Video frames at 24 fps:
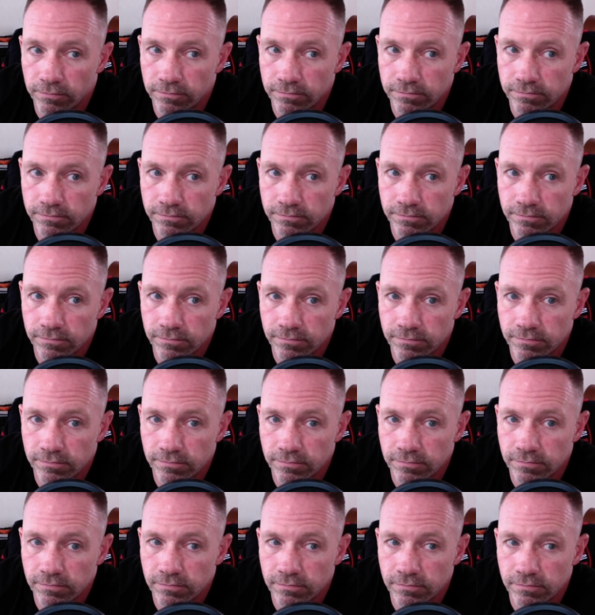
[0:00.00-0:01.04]

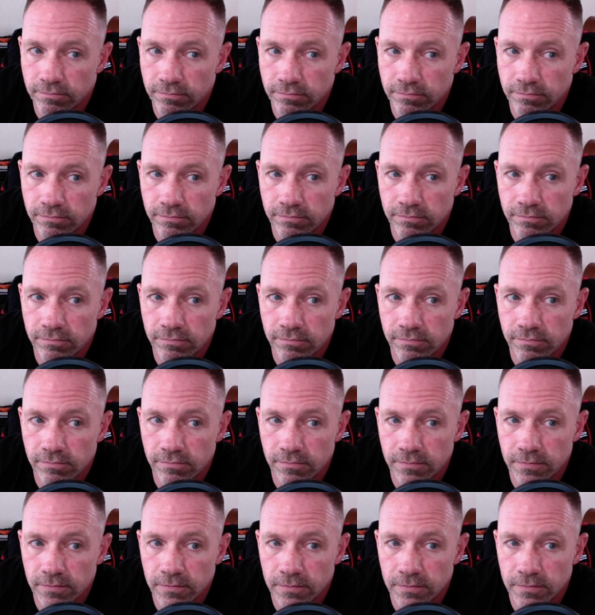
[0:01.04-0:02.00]
[no speech]